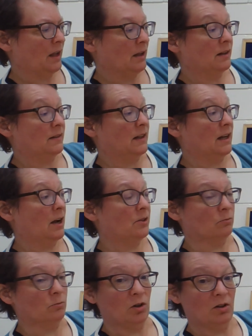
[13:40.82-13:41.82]
The other
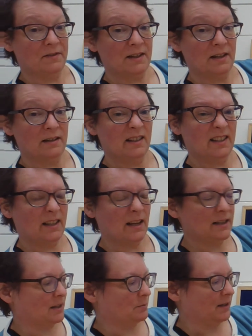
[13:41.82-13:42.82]
wolves
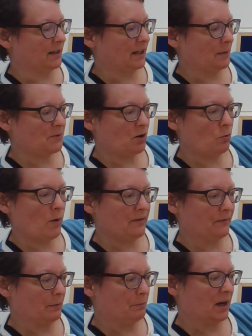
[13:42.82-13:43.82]
sensibly kept away
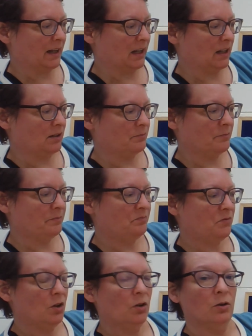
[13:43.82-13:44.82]
from Mucky,
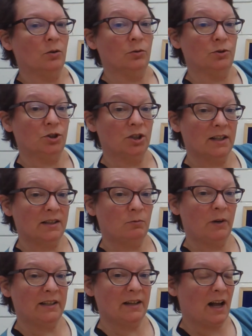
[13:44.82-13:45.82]
who just
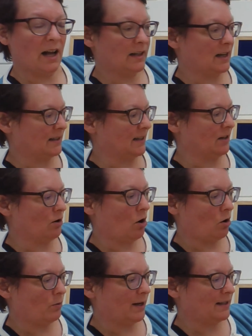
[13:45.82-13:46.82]
went on as he
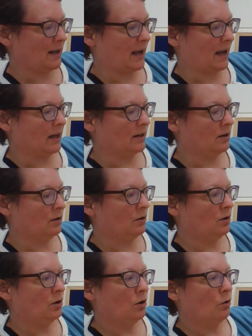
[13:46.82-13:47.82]
always had,
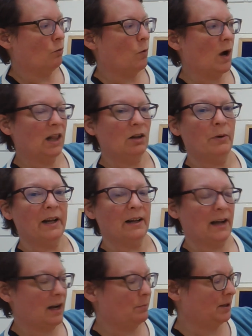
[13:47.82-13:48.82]
wallowing
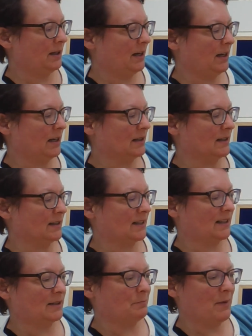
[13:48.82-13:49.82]
happily in the
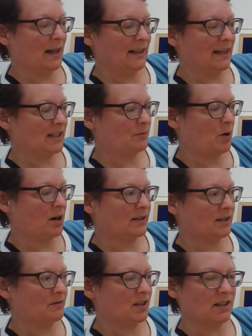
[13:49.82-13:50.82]
smelliest parts
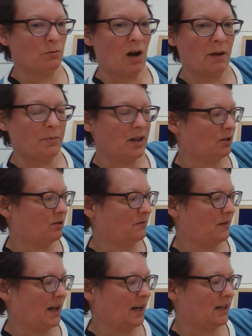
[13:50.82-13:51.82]
of the swamp he could
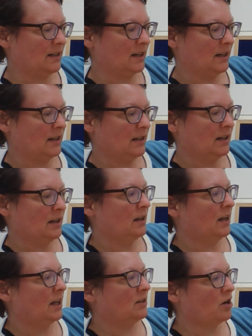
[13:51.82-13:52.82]
find,
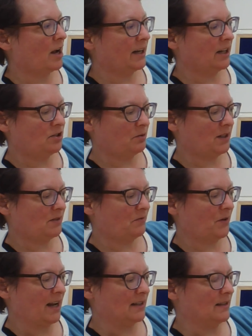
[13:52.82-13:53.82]
talking to his
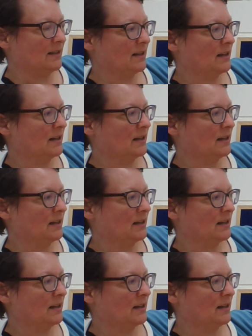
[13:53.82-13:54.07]
friends,